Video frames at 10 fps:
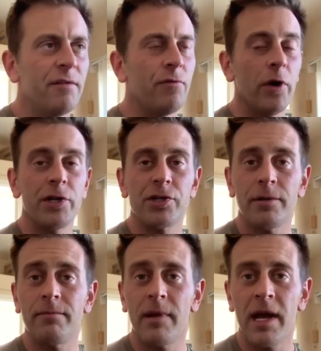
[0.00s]

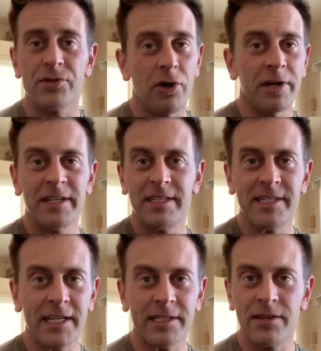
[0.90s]
Voyager has already
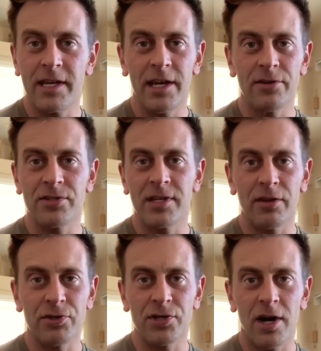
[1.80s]
detected the
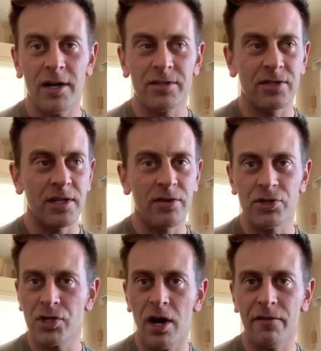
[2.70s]
interstellar shocks, the
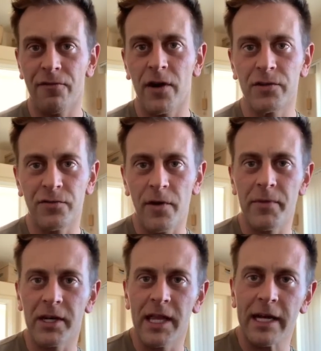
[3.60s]
shock fronts from
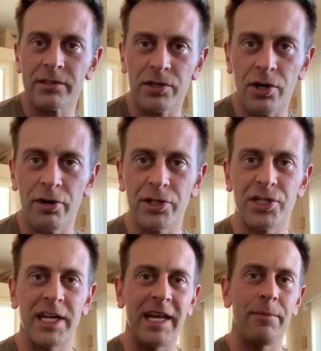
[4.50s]
the galactic current
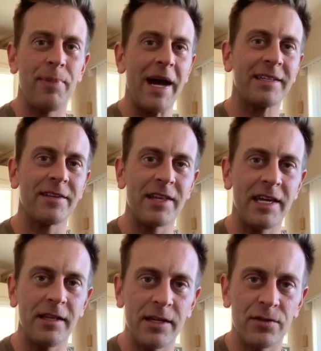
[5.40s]
sheet impacting the
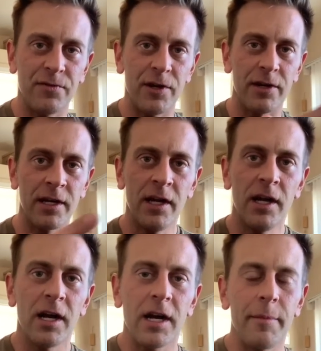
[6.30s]
heliosphere and
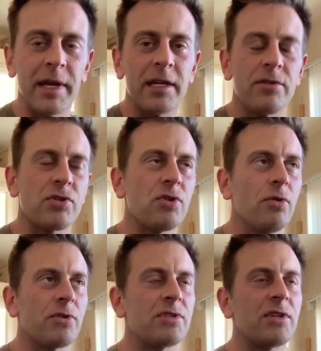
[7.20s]
coming into the
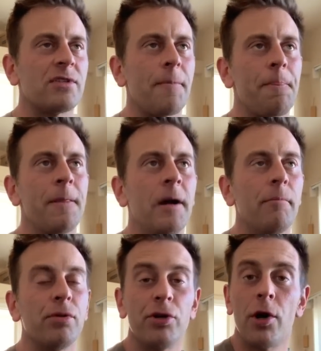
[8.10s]
solar system.
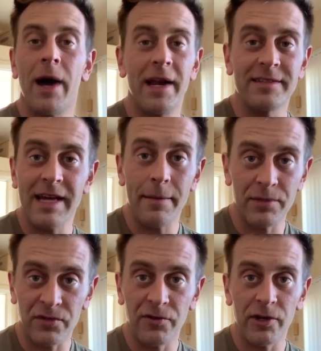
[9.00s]
Pluto had its
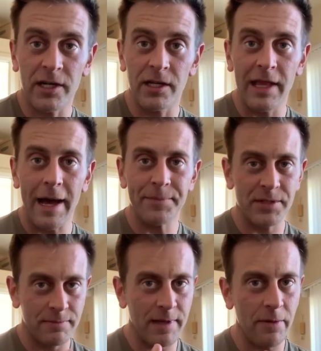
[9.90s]
atmospheric
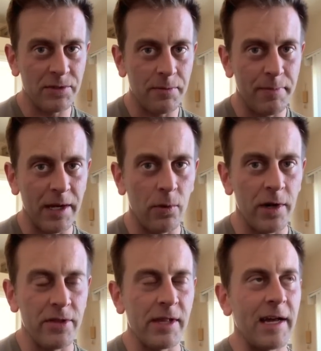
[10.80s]
collapse. That was a big one
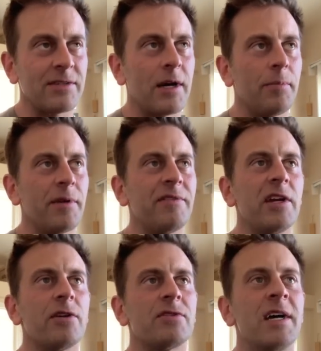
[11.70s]
of the last couple of
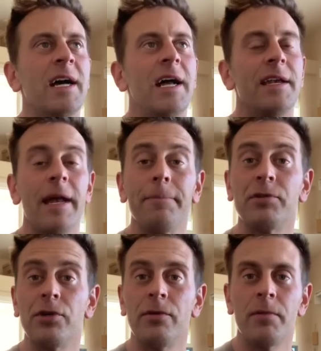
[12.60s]
years.
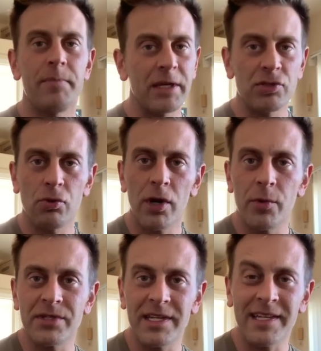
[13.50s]
Neptune, big story
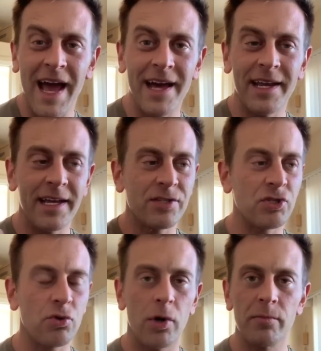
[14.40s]
was it had its
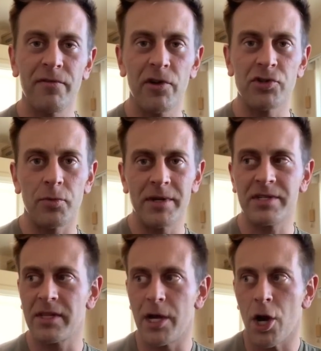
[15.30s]
storm reversal,
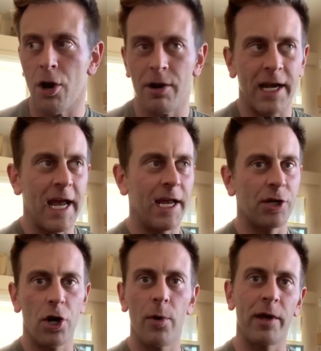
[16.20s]
basically a
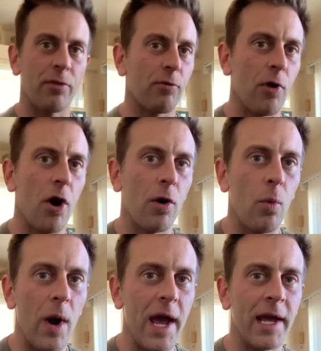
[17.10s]
hurricane going the wrong
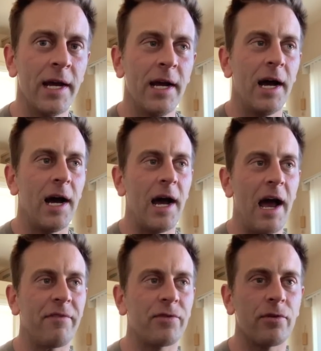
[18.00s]
way
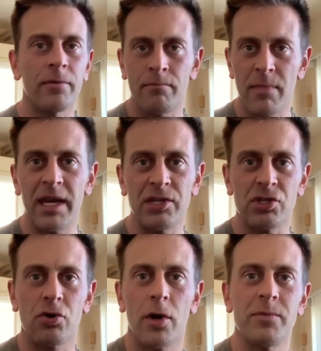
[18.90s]
after many
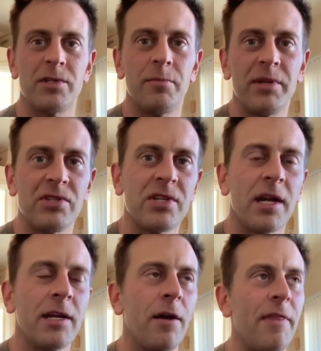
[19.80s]
storms had been
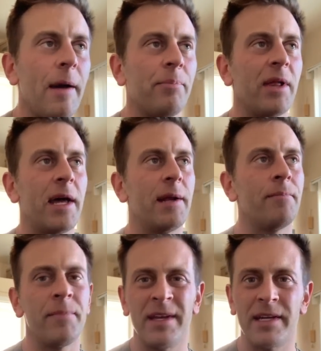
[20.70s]
studied on that planet,
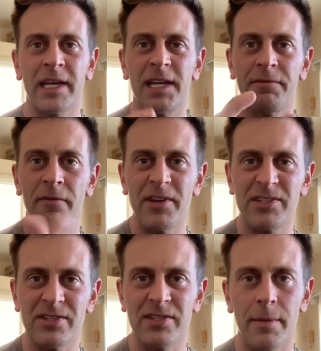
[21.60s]
indicative of a
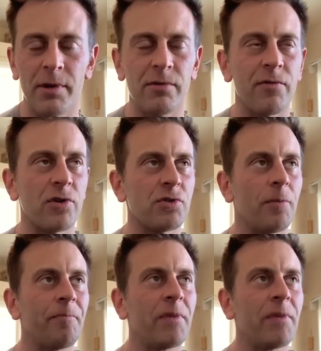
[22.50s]
systemic reversal.